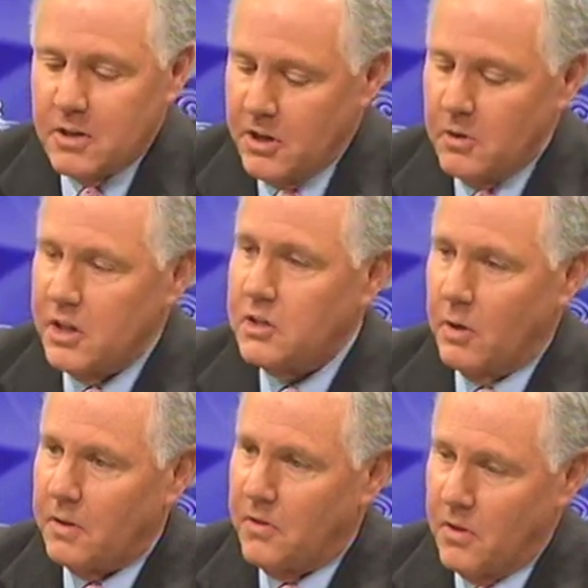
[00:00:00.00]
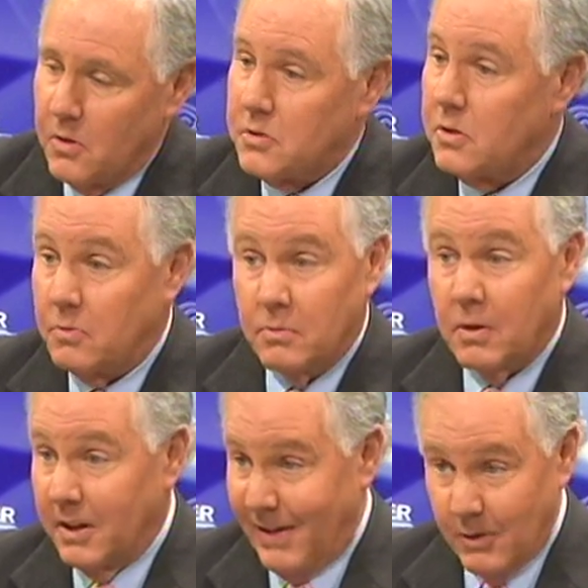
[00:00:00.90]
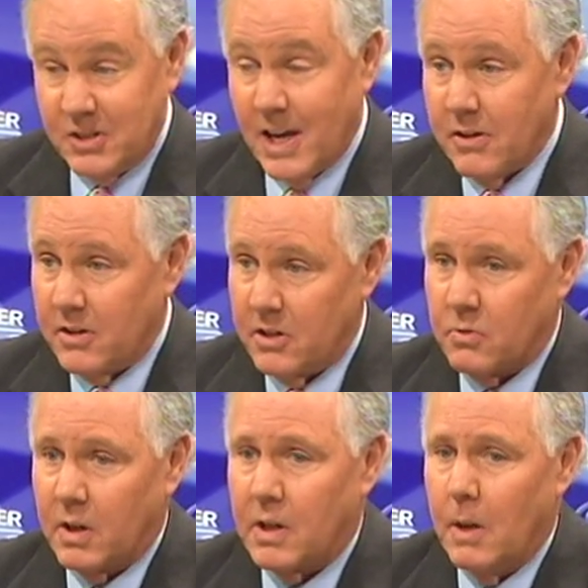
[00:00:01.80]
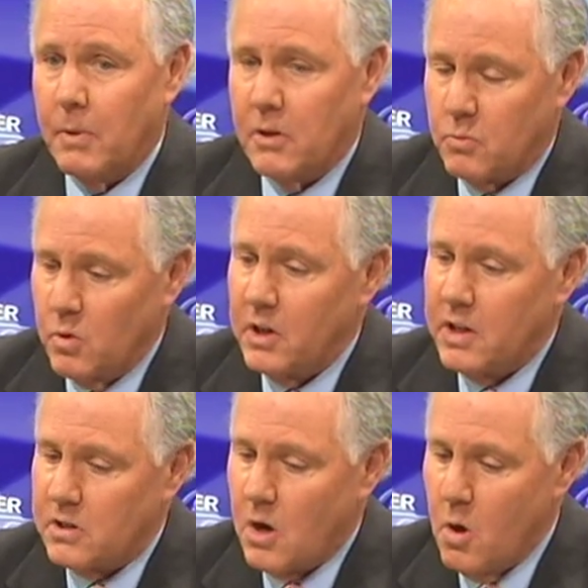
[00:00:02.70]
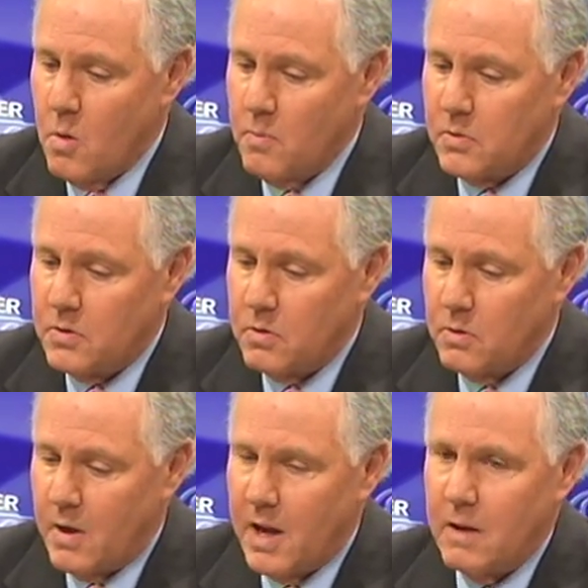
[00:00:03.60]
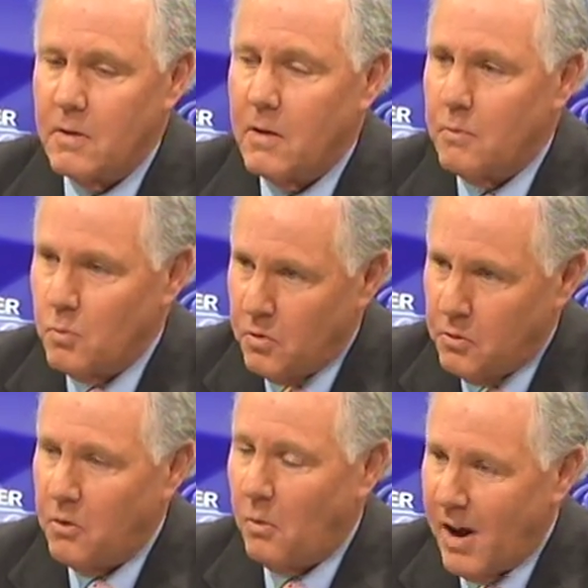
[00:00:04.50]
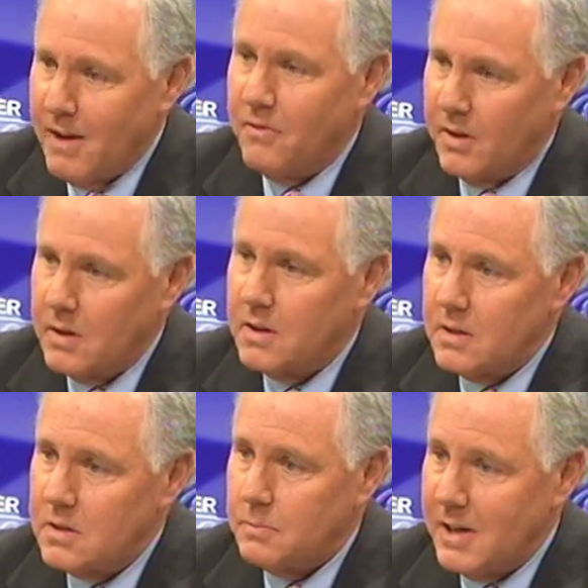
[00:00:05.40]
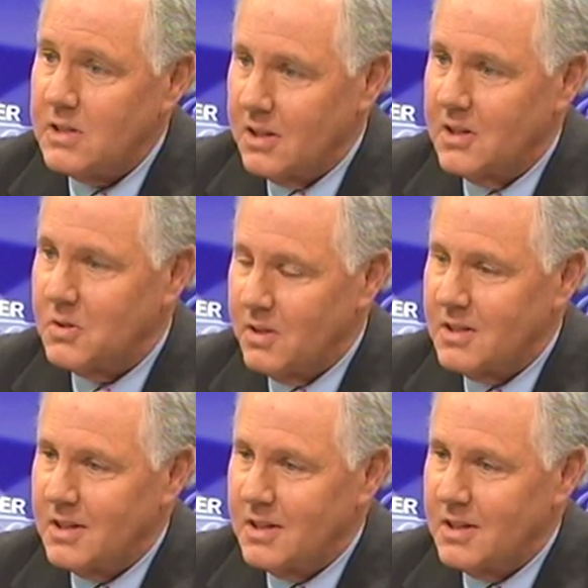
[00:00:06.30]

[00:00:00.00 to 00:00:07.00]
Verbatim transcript: your district, for those who live outside the district, I mean, it really is home to a thriving space industry, isn't